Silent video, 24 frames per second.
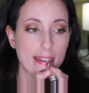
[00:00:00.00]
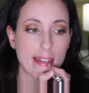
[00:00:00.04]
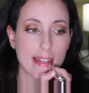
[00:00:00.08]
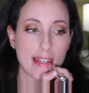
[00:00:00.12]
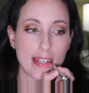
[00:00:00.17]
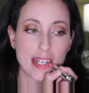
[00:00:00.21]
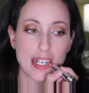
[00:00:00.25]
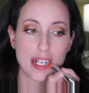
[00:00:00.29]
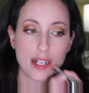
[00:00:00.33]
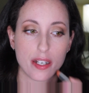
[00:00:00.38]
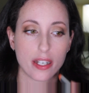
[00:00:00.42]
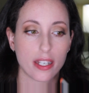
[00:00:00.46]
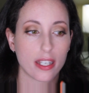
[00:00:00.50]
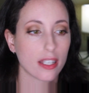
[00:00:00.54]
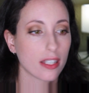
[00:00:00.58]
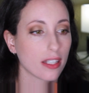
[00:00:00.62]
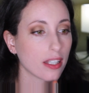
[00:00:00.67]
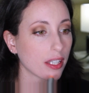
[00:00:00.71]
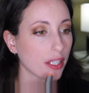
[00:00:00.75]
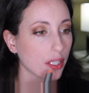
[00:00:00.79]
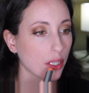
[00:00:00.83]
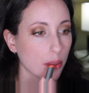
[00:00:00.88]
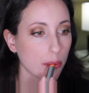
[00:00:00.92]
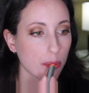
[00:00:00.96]
and create
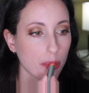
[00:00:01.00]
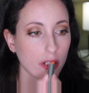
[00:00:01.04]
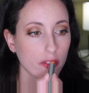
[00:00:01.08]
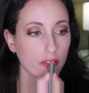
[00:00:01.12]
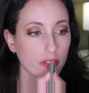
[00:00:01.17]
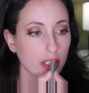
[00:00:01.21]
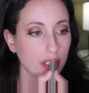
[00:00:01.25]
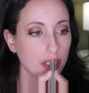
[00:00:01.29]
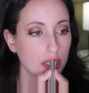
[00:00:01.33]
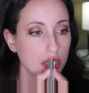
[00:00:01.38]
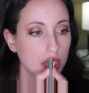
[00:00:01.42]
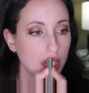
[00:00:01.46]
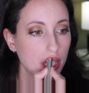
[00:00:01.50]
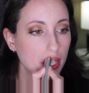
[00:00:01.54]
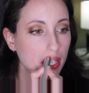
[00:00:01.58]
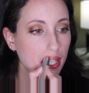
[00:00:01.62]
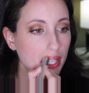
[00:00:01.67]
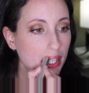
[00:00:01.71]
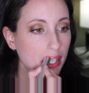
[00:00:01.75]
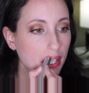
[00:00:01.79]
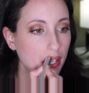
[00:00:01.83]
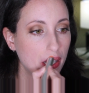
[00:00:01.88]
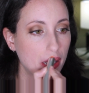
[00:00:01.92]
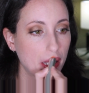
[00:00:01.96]
like your perfect
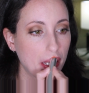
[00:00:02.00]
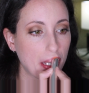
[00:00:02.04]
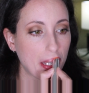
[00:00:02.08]
shade.